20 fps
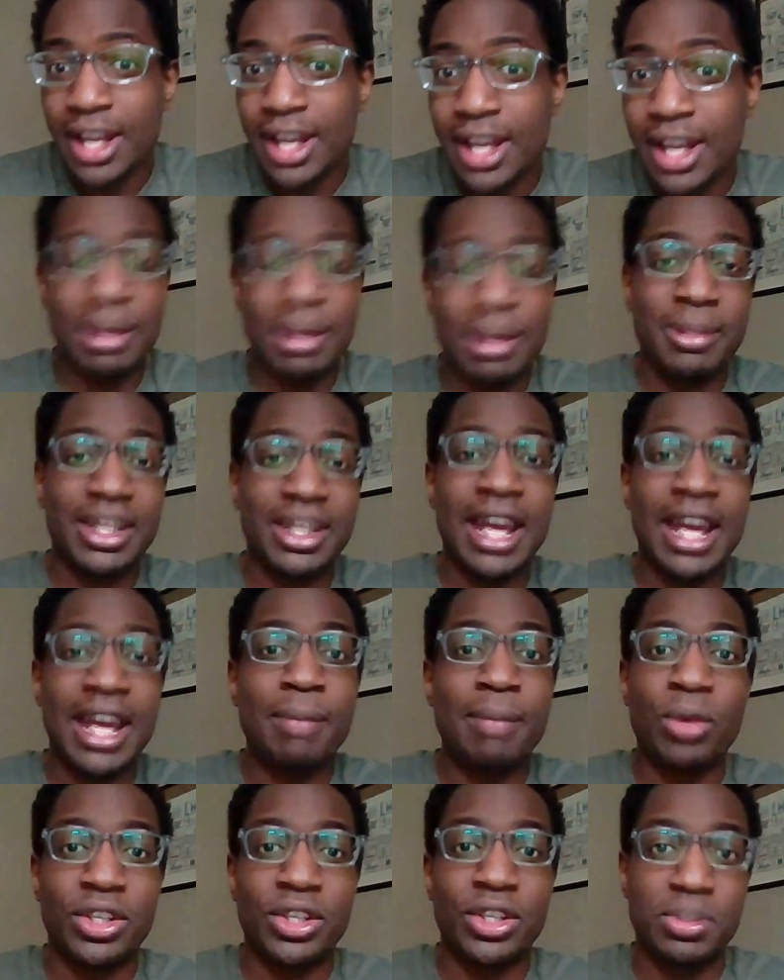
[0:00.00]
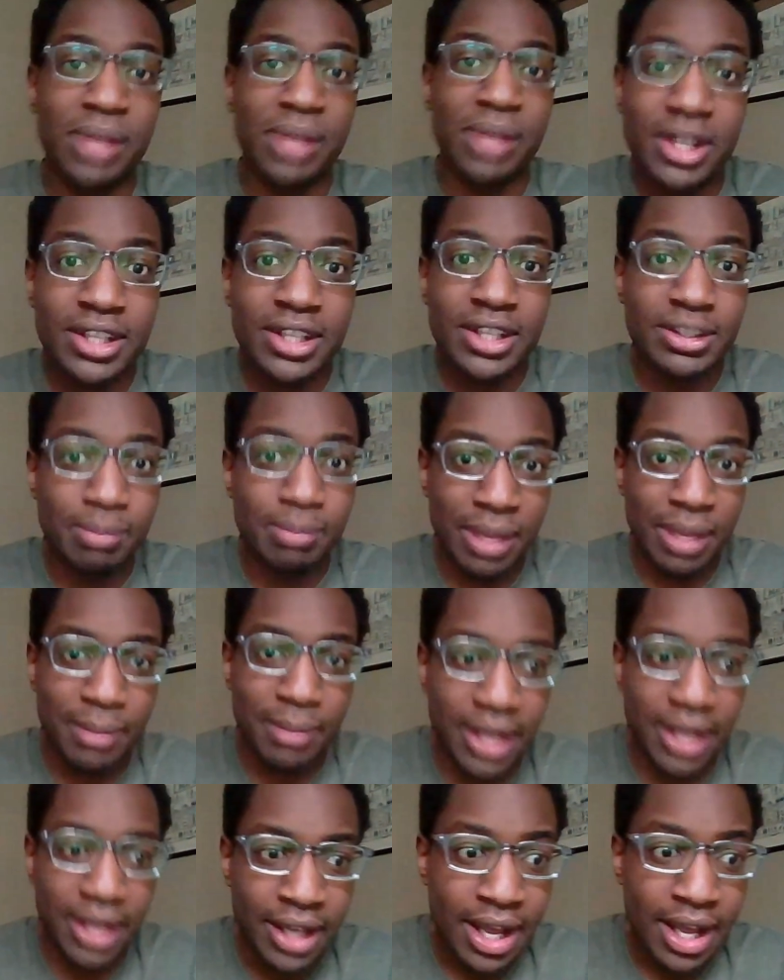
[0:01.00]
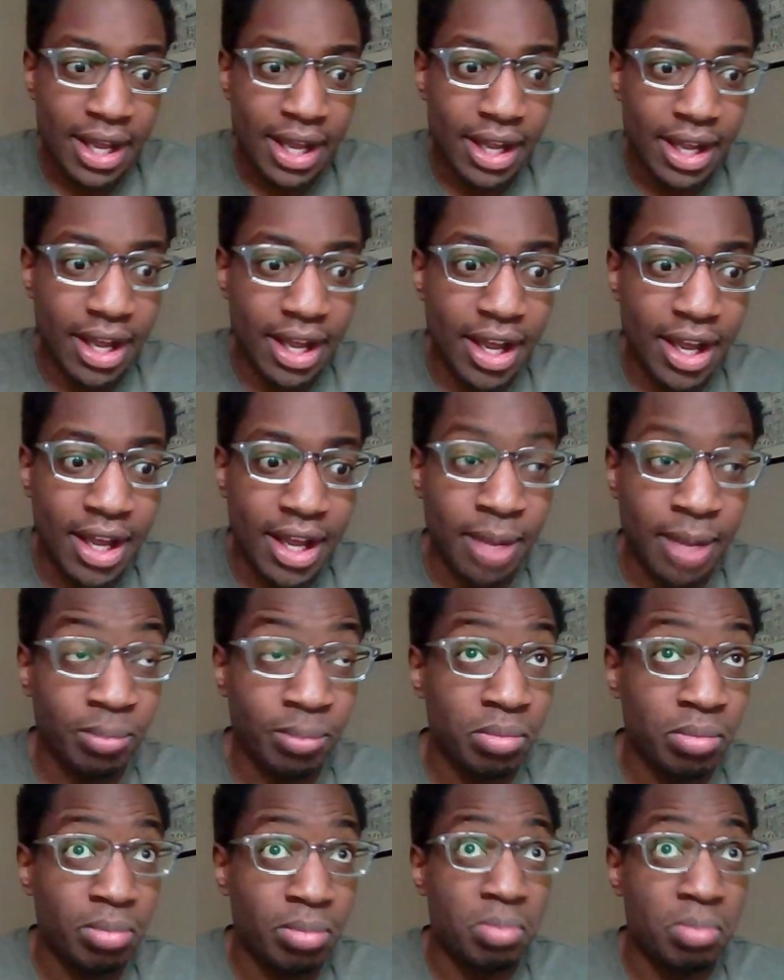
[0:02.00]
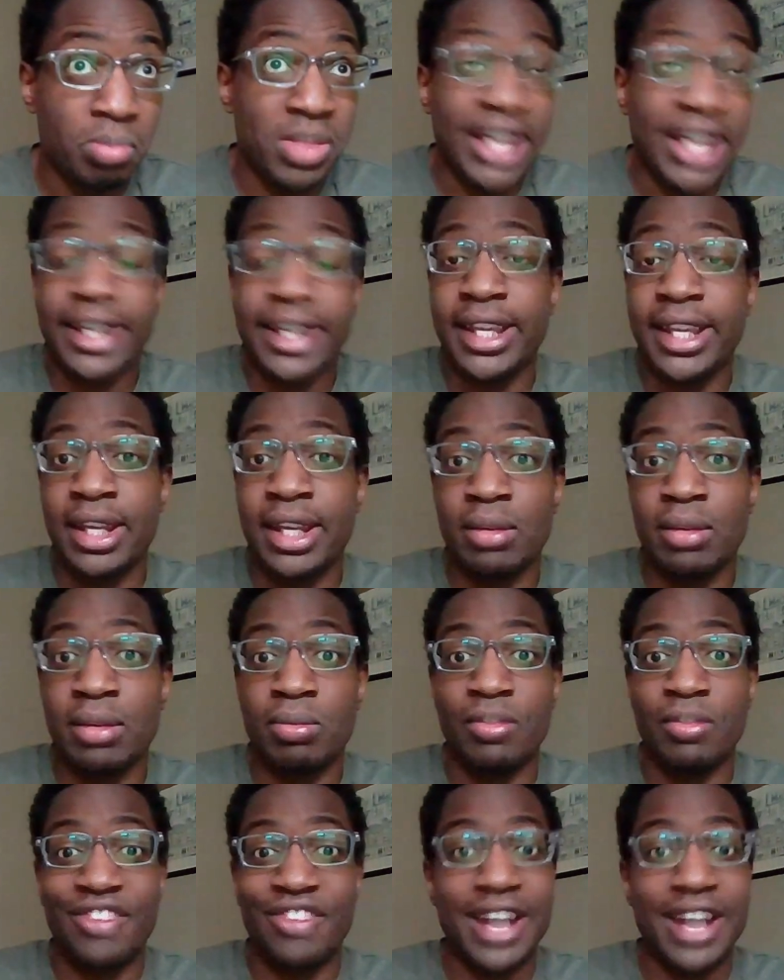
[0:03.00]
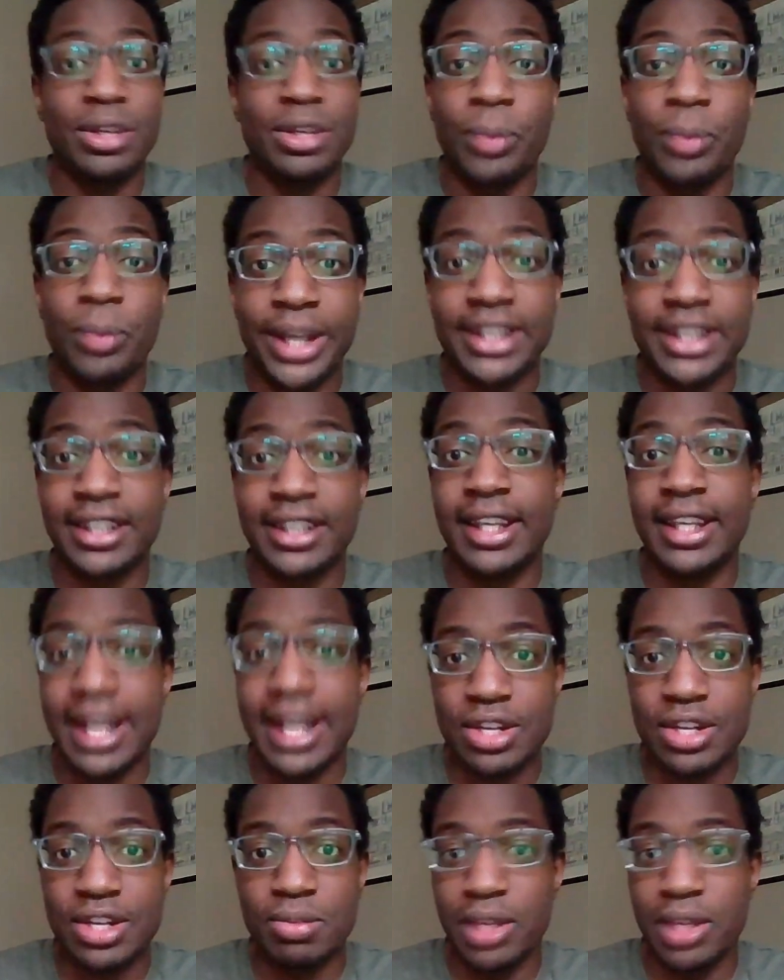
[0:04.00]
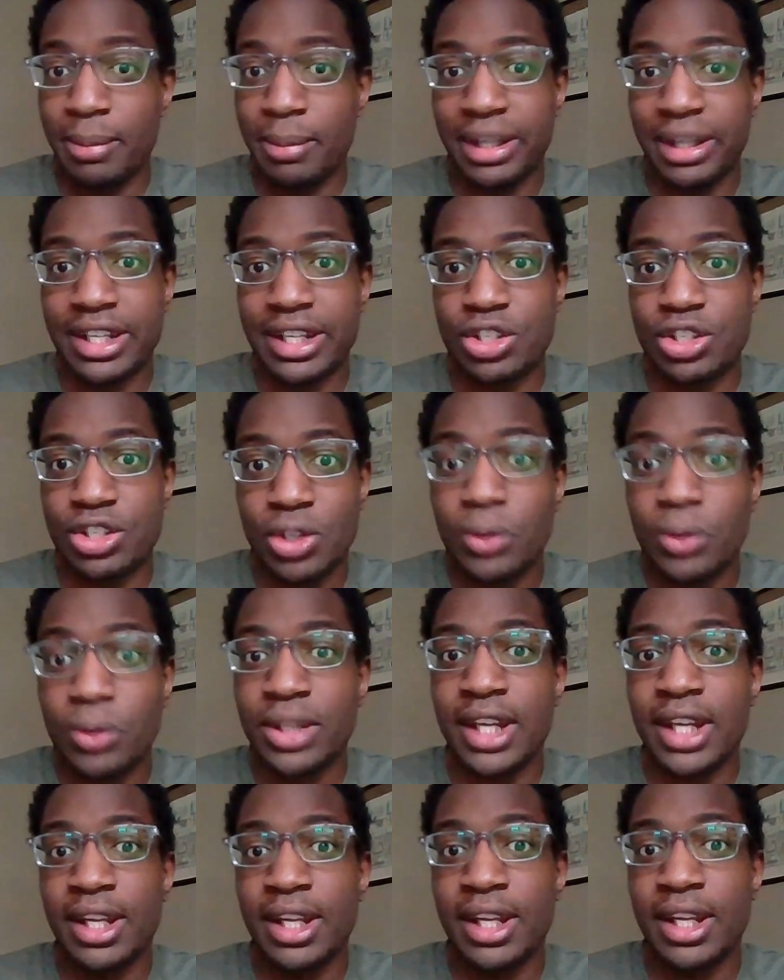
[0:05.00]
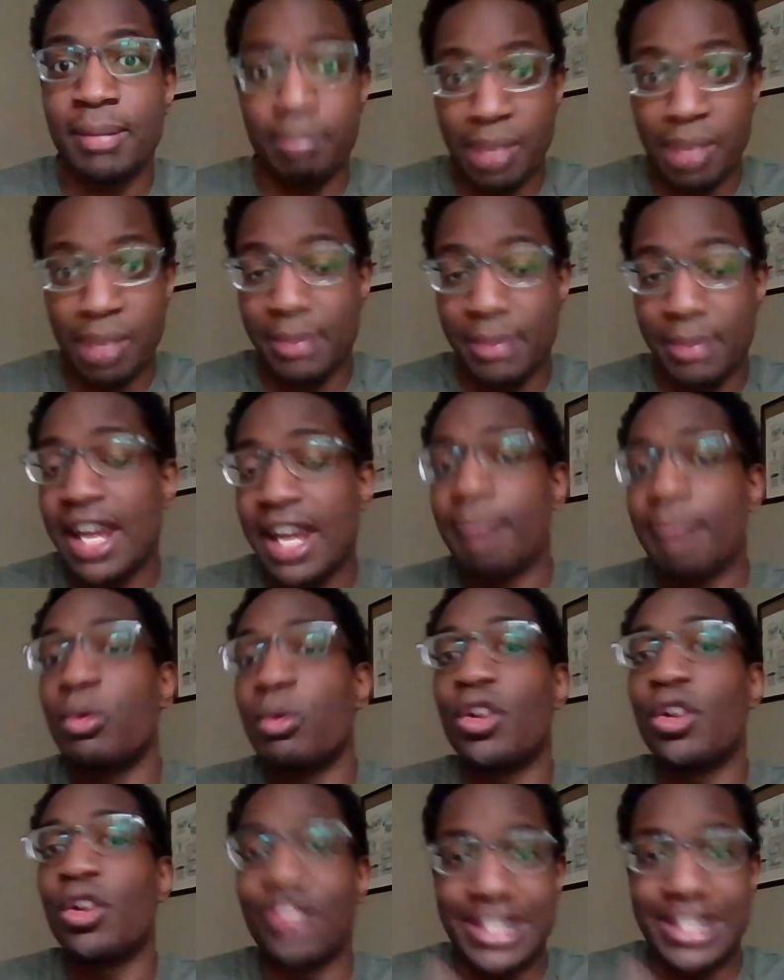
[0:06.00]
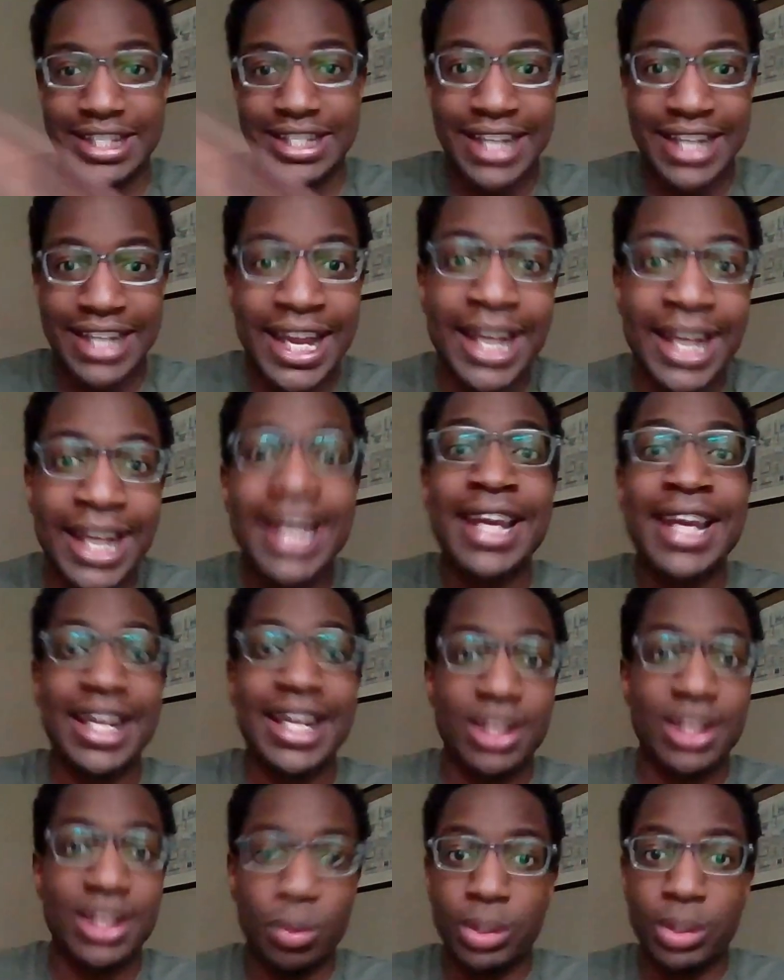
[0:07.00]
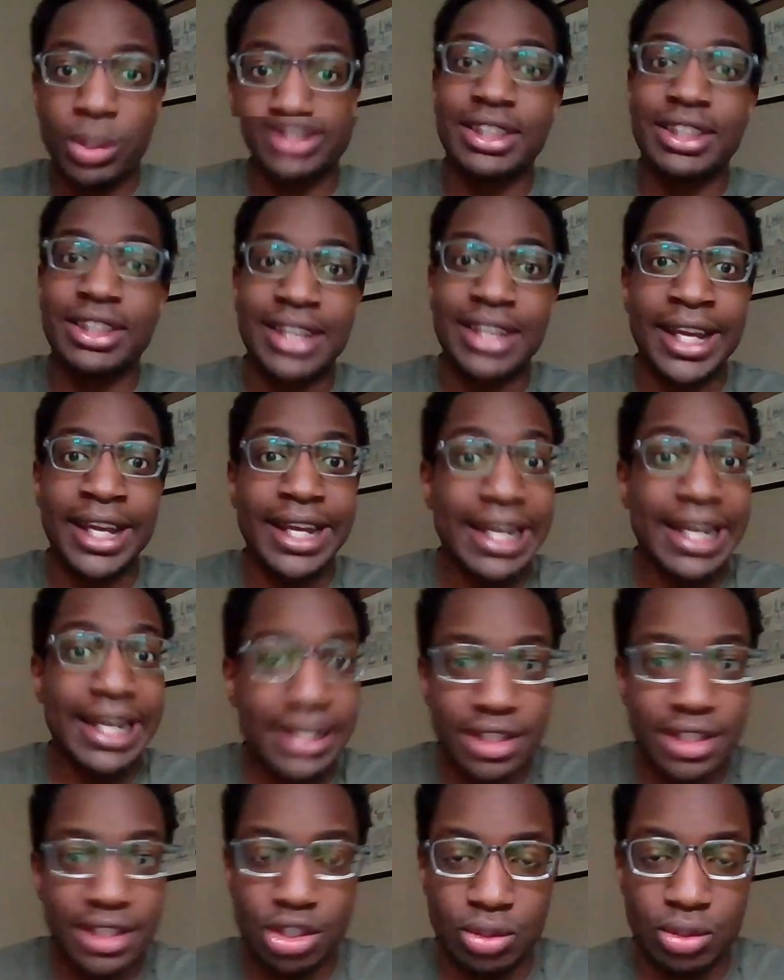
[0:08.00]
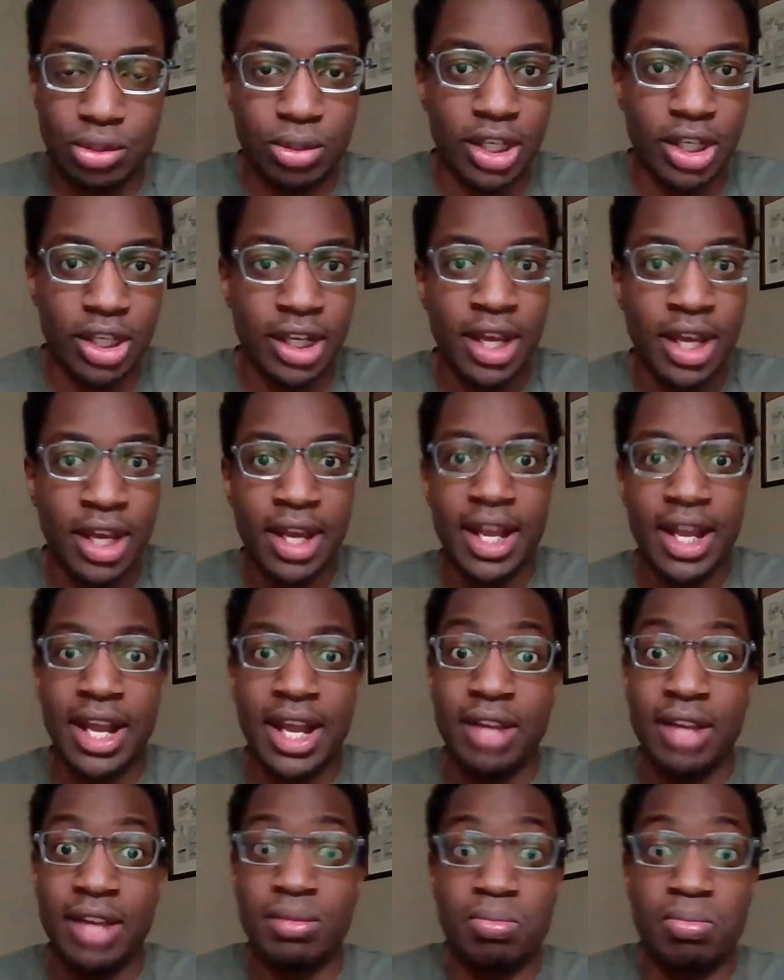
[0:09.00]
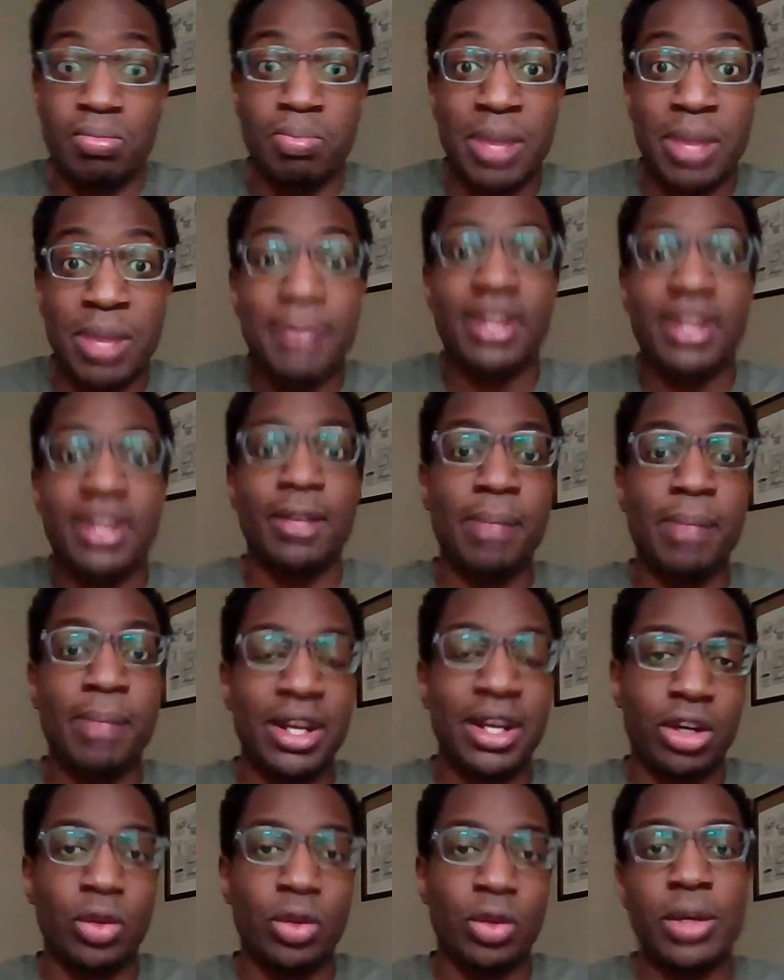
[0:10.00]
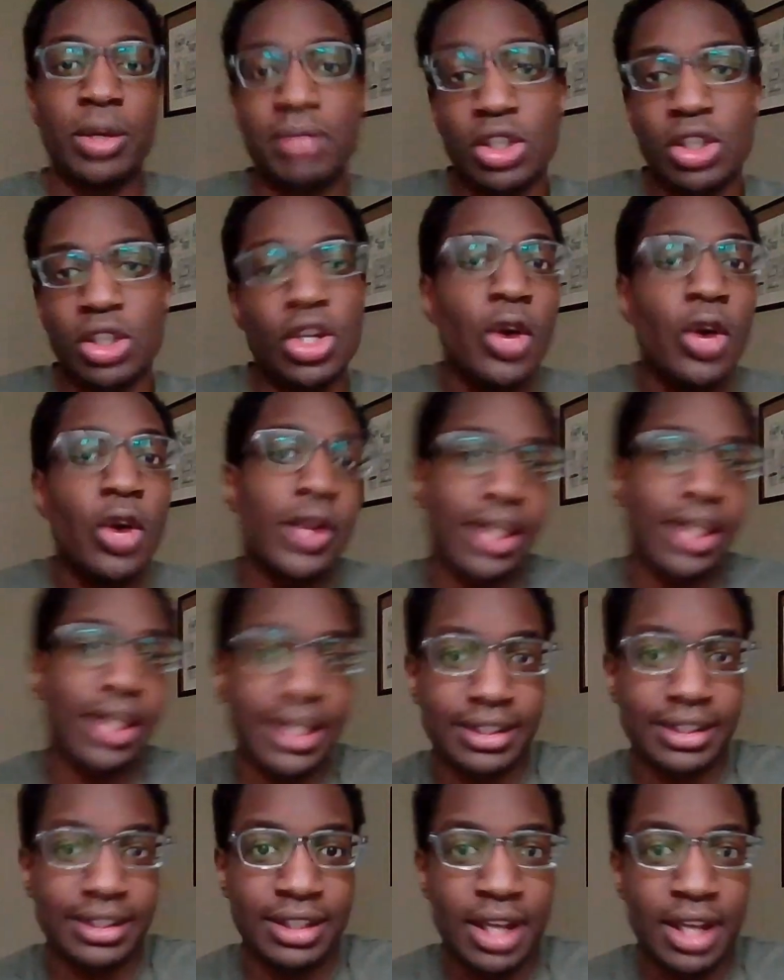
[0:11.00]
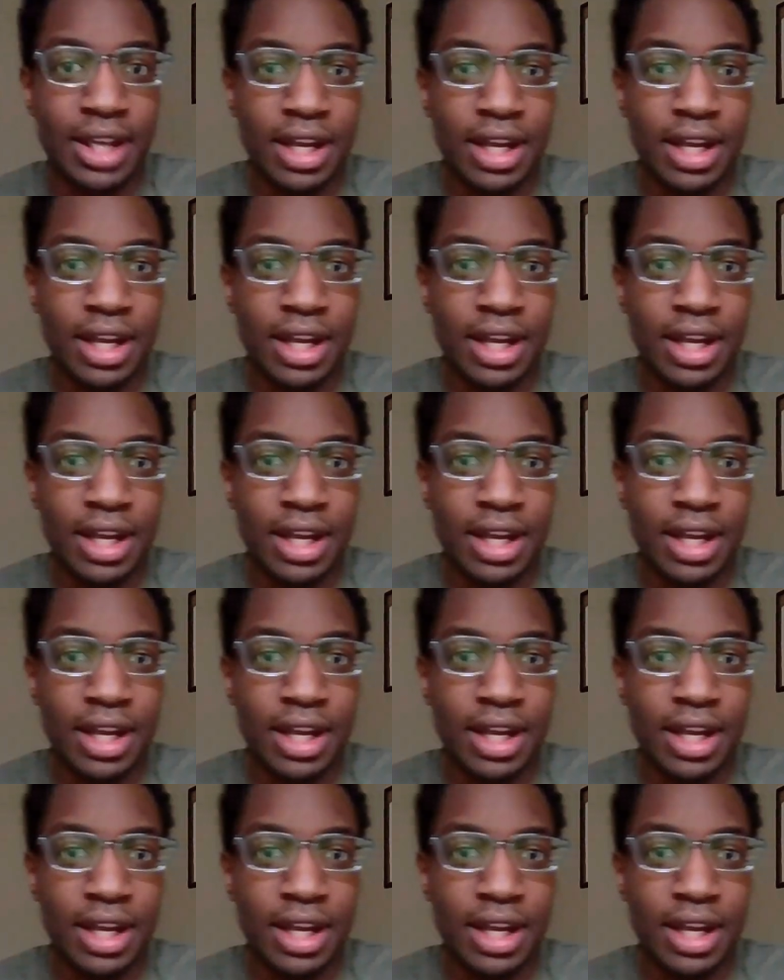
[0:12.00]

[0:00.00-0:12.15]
And maybe they have more experience. Maybe um, they can find a way to get MLS sold data. Maybe they have more of a say in the real estate industry, and maybe they're better equipped to go against